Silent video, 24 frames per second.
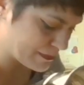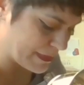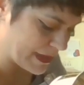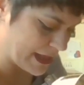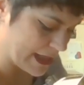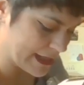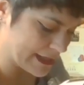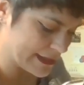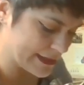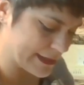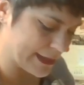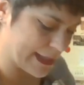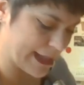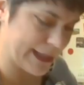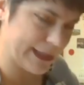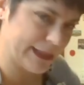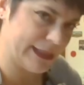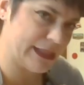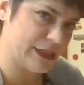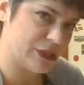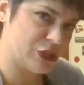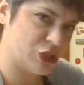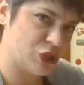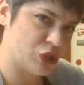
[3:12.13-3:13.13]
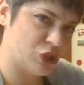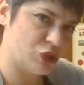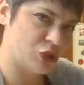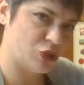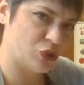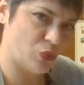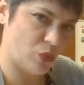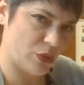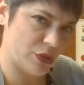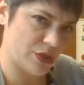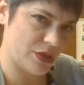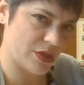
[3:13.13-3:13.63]
be a slightly
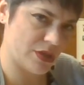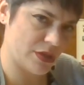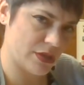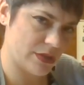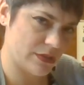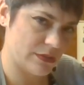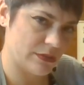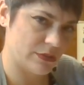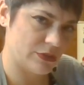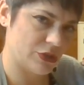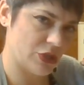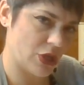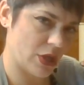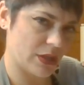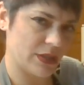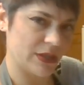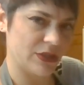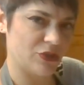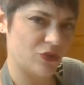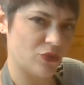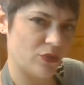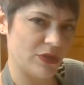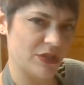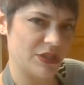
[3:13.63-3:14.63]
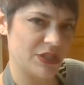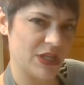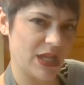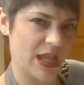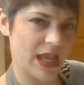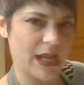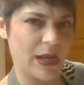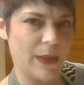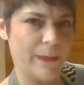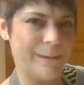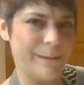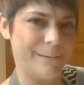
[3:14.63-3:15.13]
shorter chocolate torte
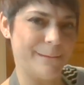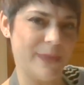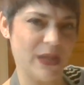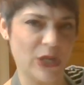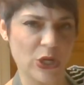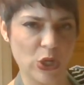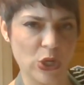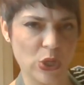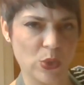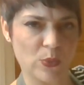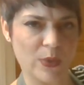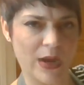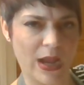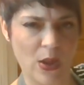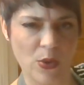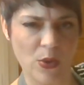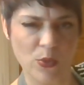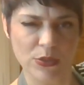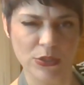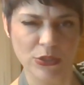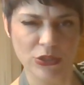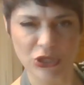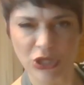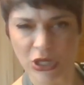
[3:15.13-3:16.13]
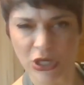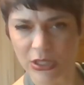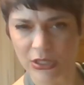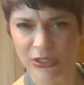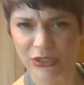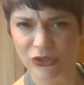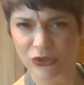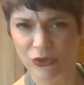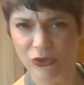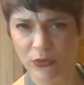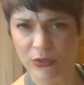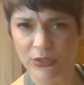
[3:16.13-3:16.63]
and a bigger round
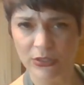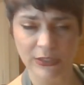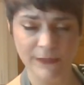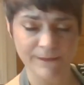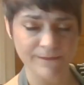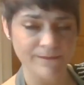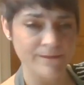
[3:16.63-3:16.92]
chocolate torte.